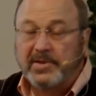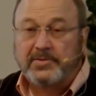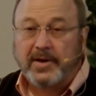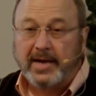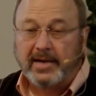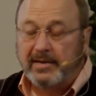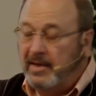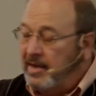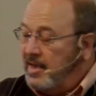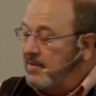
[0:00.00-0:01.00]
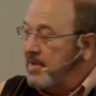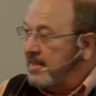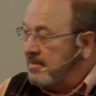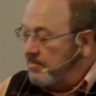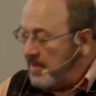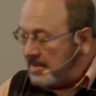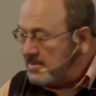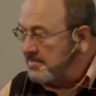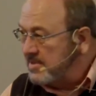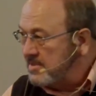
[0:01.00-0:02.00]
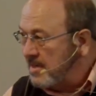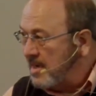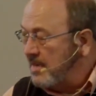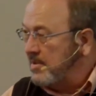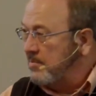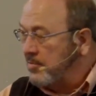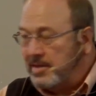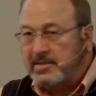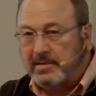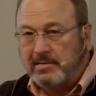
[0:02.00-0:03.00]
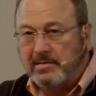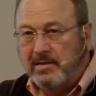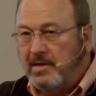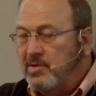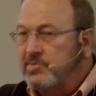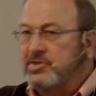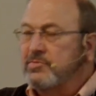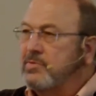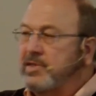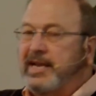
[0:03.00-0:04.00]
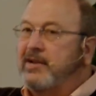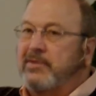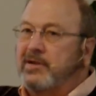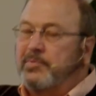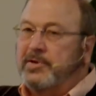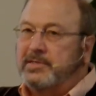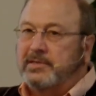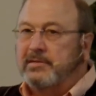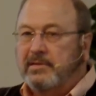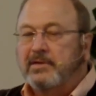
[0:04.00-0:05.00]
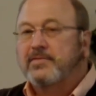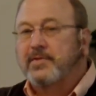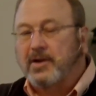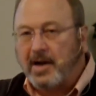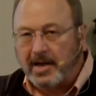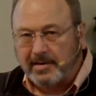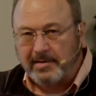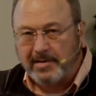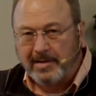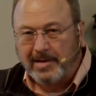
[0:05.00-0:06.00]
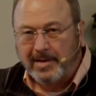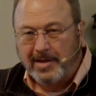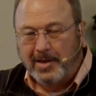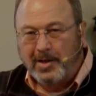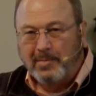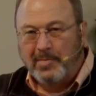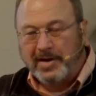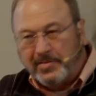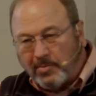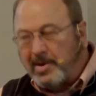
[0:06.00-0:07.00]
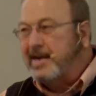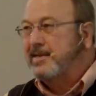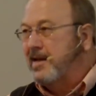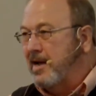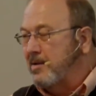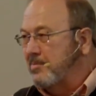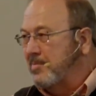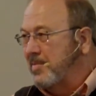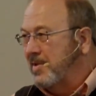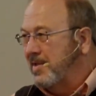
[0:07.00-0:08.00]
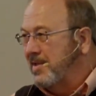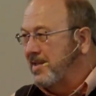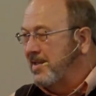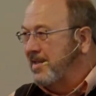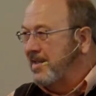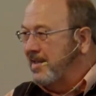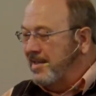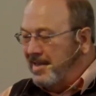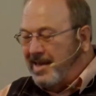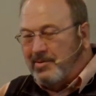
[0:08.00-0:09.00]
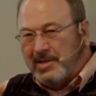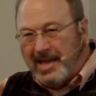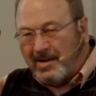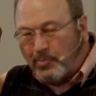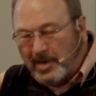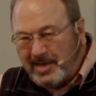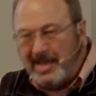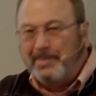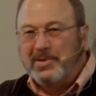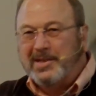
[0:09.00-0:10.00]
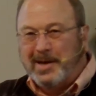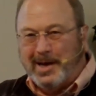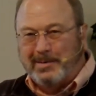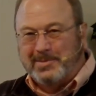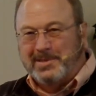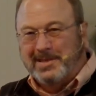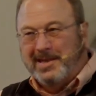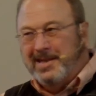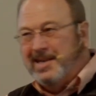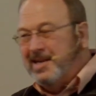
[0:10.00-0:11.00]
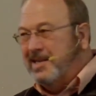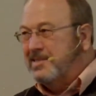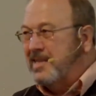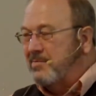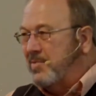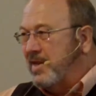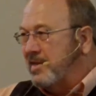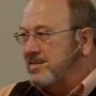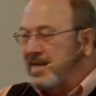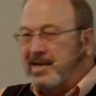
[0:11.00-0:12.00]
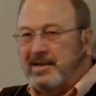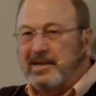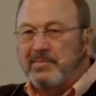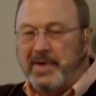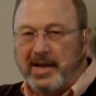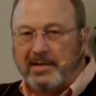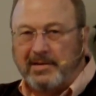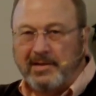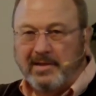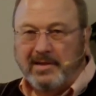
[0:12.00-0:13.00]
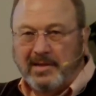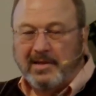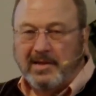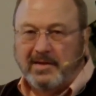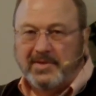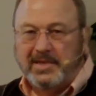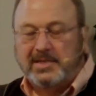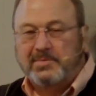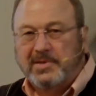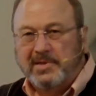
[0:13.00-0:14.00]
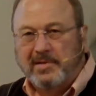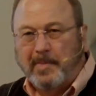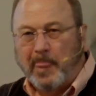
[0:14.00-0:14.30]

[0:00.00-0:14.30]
betrayed, he made the best of his time in prison. He was leader in the prison, forgotten. But at the right time, he, was, he had redeemed the times. He ends up being second in command of Egypt.